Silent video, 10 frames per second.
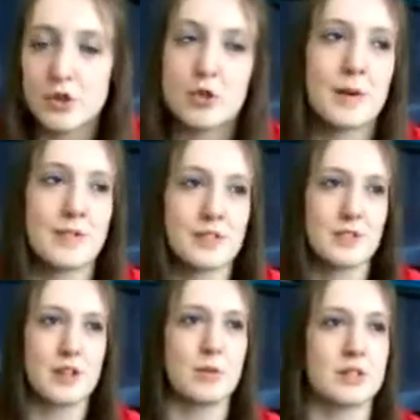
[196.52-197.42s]
Josh Matthews,
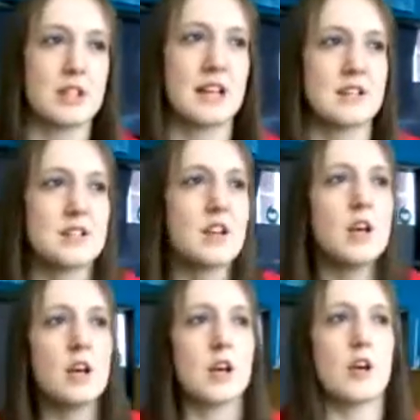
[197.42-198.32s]
I think it was, asked
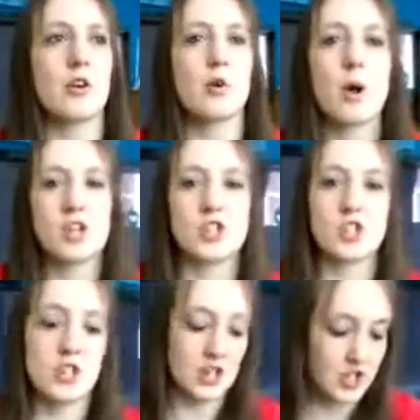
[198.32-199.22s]
her a
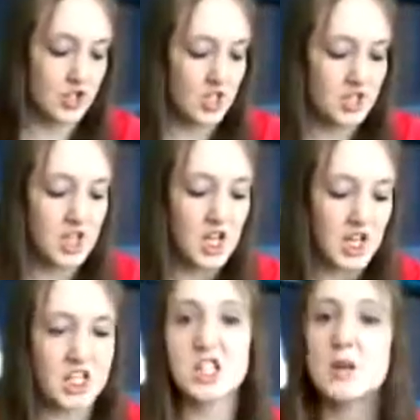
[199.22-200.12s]
question, and she said,
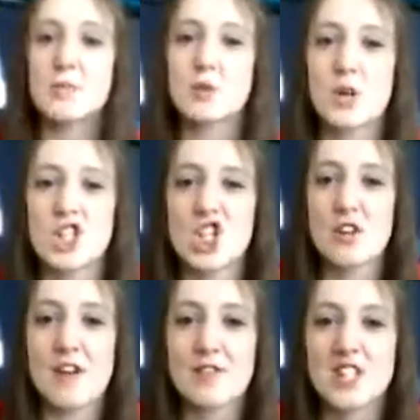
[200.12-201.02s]
"That's the dumbest question
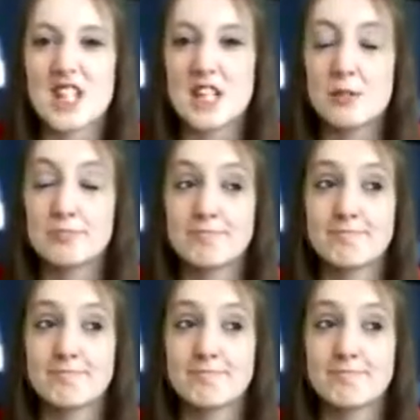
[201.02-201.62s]
I've ever seen."